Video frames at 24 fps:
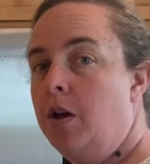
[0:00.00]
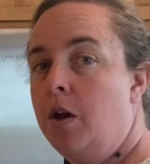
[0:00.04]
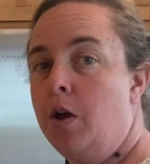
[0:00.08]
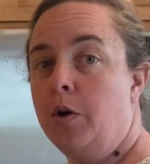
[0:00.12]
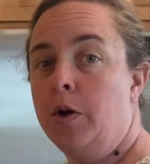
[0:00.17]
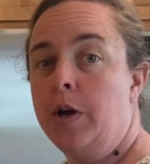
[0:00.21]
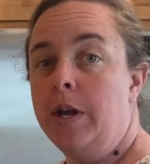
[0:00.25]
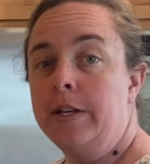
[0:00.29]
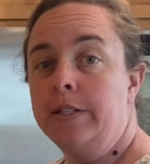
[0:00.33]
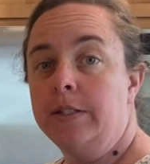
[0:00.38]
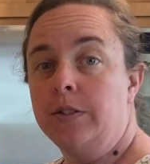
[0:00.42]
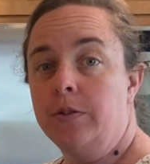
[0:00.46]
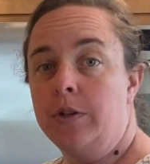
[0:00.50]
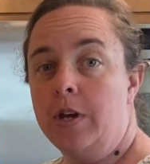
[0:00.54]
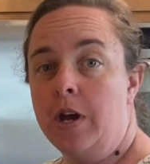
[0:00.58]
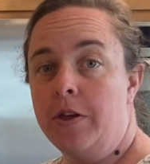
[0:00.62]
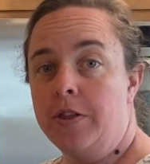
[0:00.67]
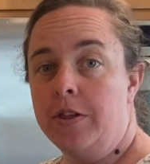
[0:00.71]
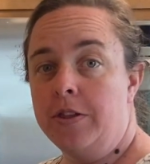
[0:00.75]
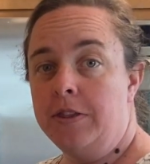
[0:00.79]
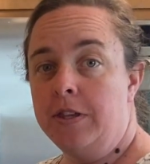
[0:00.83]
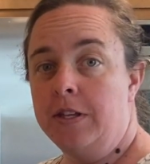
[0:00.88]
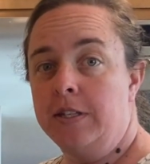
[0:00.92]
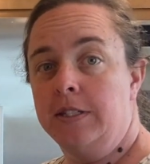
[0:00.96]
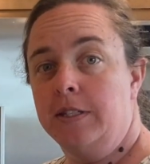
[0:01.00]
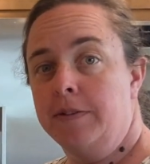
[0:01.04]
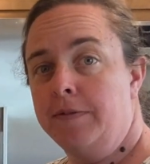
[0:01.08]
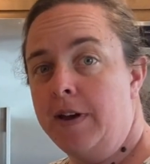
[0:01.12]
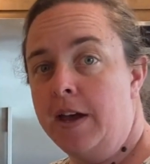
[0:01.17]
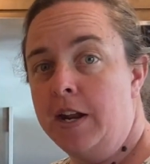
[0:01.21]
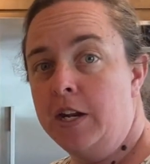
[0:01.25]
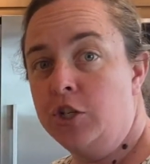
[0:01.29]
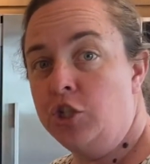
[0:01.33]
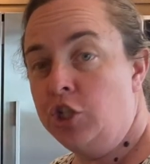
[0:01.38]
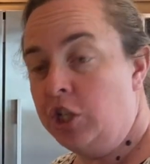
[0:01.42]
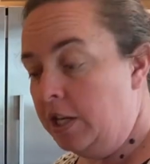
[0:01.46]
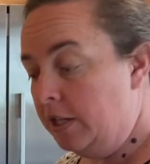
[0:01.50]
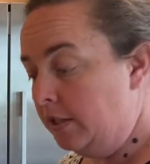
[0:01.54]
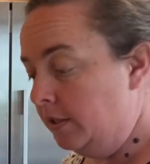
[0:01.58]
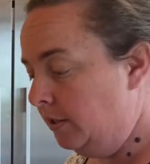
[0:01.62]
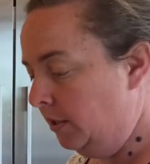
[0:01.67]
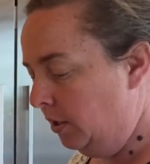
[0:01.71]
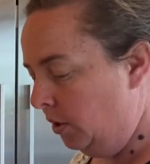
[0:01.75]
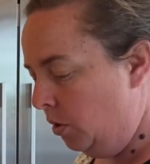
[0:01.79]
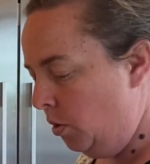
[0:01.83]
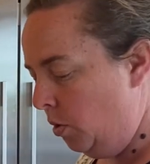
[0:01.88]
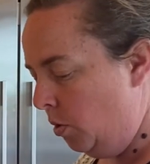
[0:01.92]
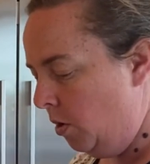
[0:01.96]
Okay, so now that these have had a chance
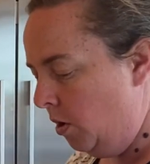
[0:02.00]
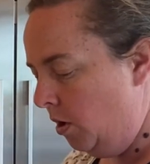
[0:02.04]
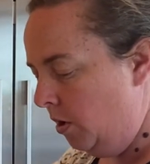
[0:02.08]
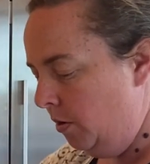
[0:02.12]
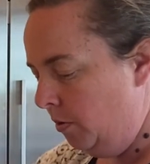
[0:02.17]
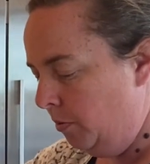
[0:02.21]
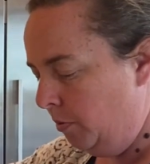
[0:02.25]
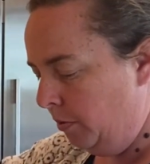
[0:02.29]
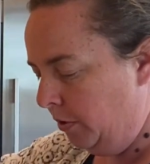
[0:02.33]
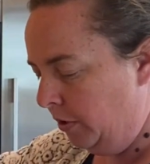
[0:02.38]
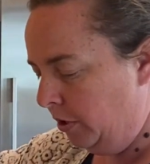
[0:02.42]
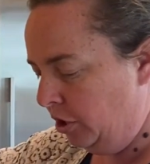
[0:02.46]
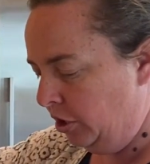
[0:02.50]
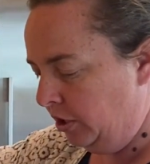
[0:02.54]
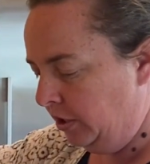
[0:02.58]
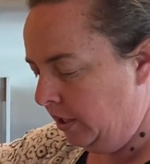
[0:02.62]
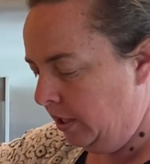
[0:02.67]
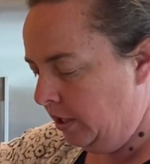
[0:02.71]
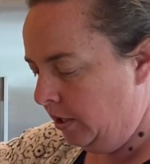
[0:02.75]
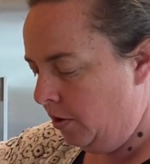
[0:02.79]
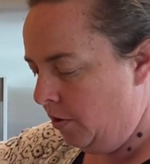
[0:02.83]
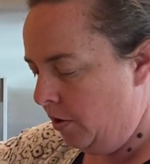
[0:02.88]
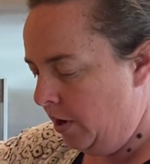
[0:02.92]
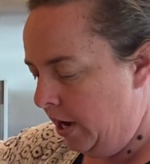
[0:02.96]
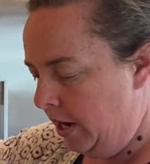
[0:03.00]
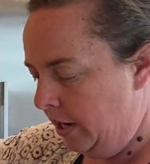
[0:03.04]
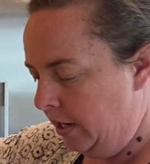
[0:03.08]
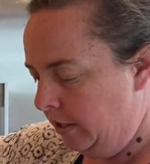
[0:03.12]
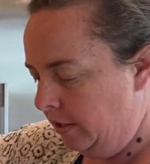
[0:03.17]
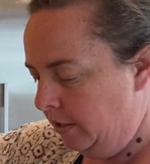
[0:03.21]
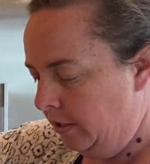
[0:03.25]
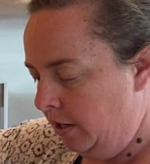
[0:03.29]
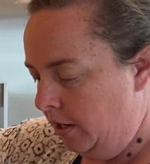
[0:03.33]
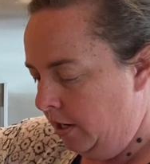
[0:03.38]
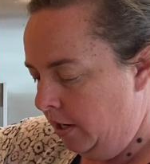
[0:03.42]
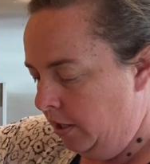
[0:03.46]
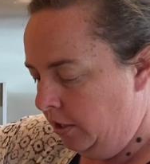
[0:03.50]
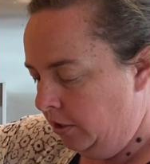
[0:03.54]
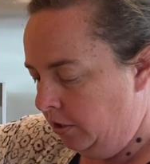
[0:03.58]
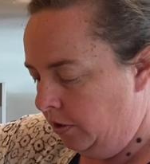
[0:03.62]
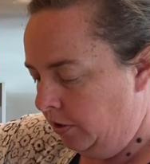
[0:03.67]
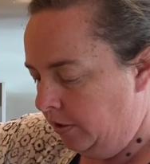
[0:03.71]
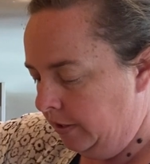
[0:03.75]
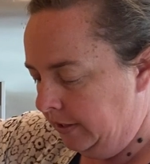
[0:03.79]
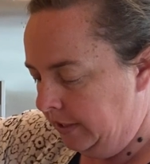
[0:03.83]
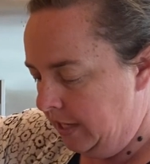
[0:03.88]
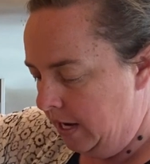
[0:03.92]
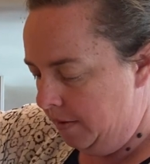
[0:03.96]
to cool, we're just going to go ahead and do
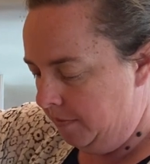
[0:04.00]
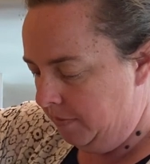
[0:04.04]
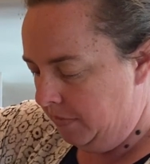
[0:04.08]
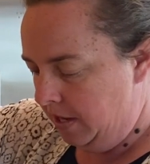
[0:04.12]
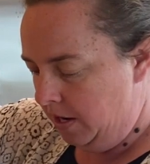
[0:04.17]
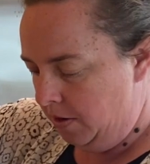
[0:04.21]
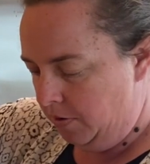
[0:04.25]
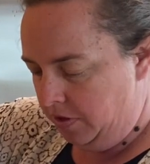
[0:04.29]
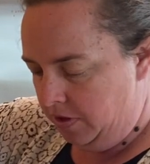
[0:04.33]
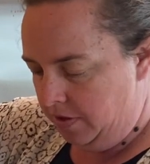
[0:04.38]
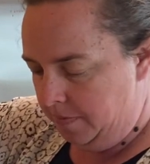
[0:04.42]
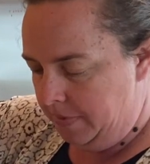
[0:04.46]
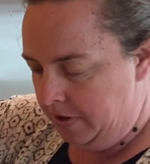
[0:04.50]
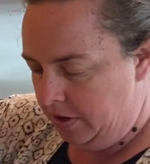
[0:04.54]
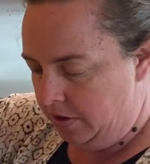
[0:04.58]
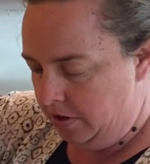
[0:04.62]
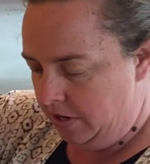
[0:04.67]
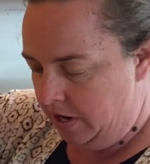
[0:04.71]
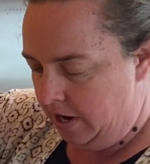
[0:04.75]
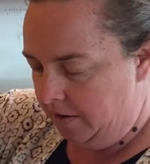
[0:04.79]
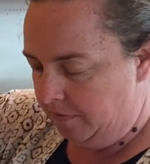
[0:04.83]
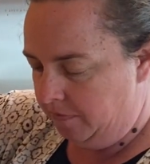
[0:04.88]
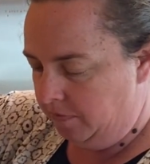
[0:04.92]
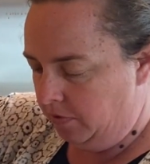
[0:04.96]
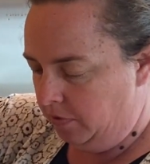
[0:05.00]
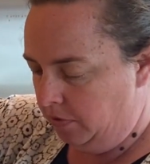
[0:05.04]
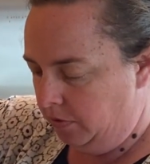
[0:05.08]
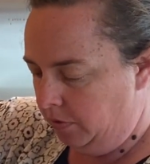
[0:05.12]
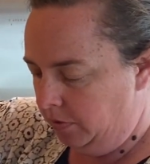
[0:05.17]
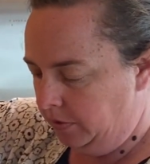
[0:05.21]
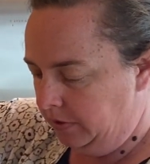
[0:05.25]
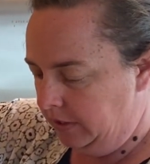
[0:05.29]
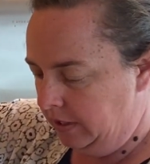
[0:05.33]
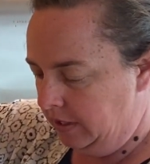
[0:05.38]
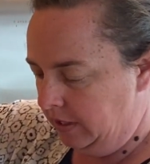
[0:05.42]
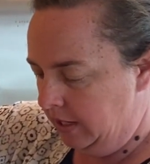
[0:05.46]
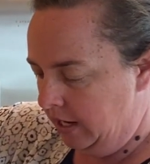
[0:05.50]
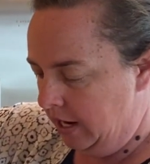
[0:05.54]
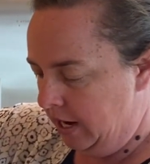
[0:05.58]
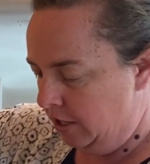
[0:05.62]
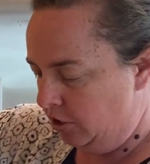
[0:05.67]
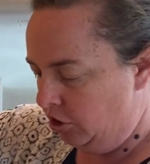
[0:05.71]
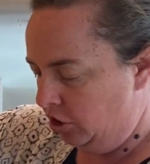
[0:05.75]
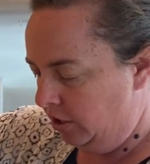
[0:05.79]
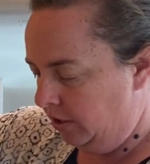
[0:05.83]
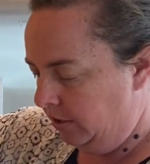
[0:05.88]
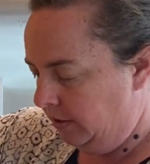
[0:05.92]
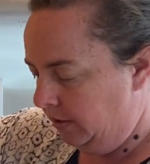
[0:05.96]
the same thing with the butter knife. We'll loosen the
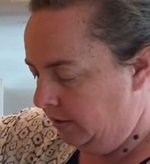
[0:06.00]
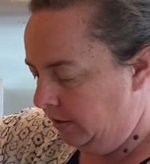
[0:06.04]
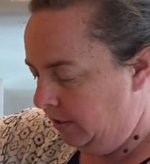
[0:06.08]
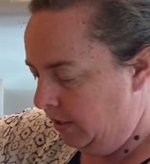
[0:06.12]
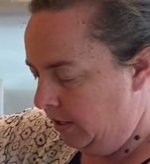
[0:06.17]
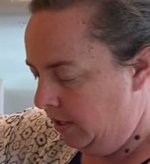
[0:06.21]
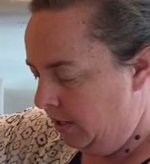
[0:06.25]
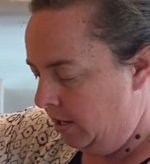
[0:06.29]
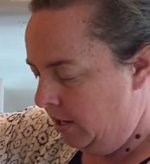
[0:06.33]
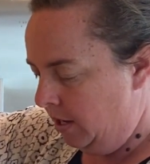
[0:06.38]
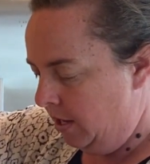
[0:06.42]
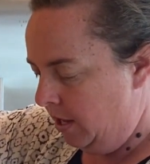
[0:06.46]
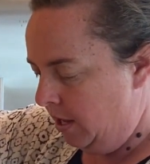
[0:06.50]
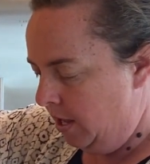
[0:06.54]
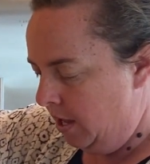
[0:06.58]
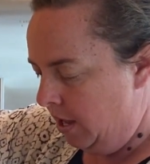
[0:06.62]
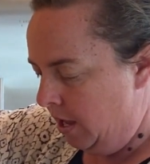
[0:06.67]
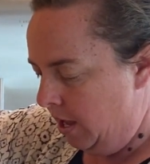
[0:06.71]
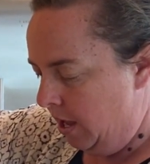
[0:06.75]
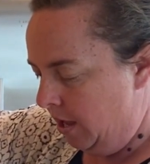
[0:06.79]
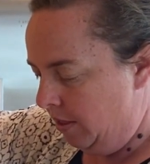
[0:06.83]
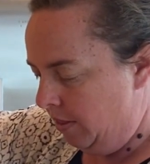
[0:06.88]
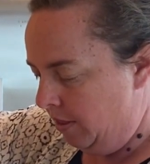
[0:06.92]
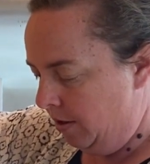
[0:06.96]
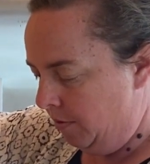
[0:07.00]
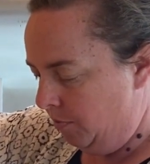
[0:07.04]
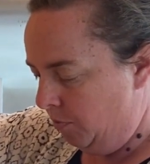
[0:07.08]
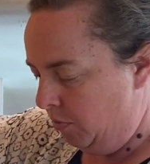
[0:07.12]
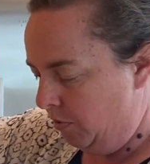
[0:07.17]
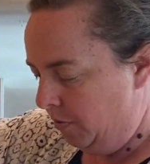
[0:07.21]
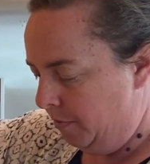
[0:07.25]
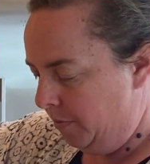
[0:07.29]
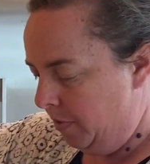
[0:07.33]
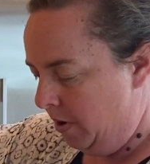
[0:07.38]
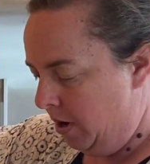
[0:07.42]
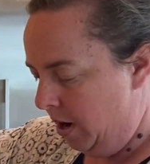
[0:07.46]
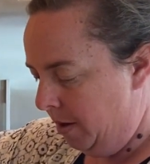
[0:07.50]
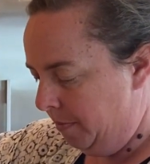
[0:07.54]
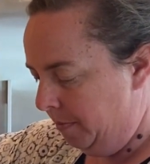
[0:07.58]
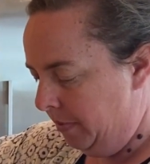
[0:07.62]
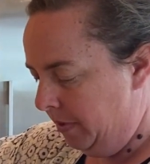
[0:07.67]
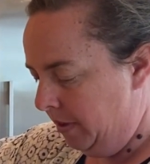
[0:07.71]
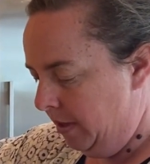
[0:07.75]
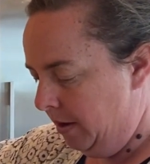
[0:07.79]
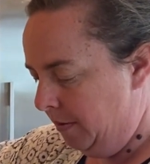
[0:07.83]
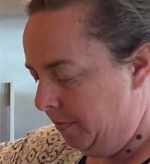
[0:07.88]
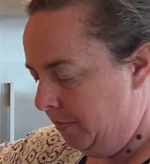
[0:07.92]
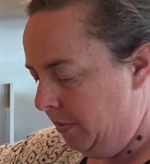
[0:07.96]
edges, and then we'll
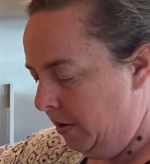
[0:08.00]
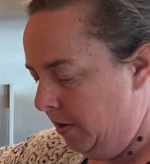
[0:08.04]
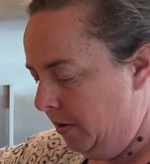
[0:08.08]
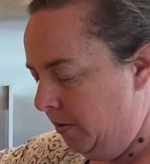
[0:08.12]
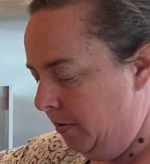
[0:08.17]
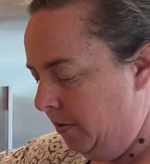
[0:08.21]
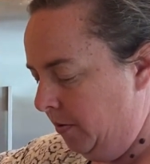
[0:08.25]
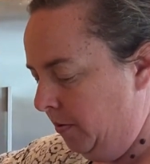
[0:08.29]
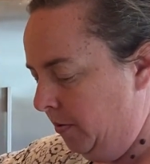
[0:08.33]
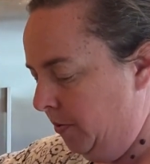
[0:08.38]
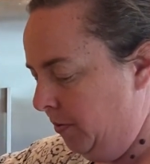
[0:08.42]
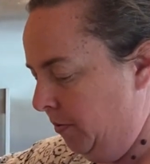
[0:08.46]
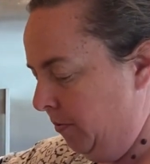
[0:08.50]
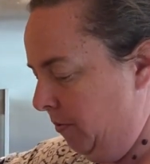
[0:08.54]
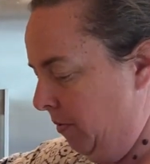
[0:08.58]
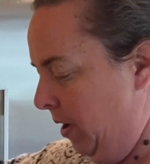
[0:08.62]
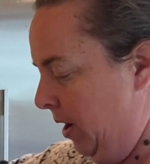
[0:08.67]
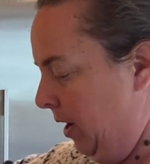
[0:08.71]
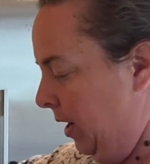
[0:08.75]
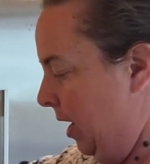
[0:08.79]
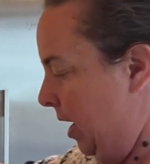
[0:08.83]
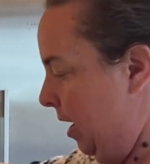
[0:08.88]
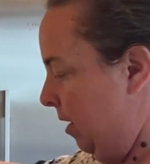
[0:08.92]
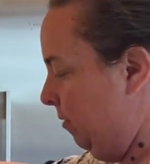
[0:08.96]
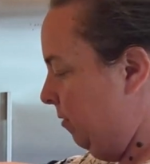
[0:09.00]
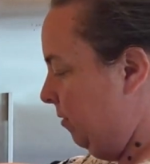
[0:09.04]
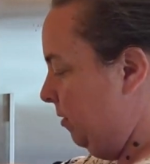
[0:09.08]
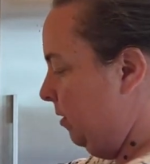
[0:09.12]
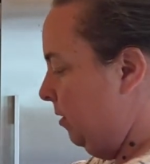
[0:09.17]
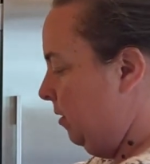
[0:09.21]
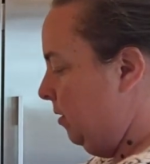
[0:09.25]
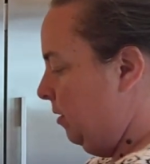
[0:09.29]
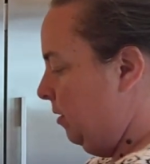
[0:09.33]
pop them right out.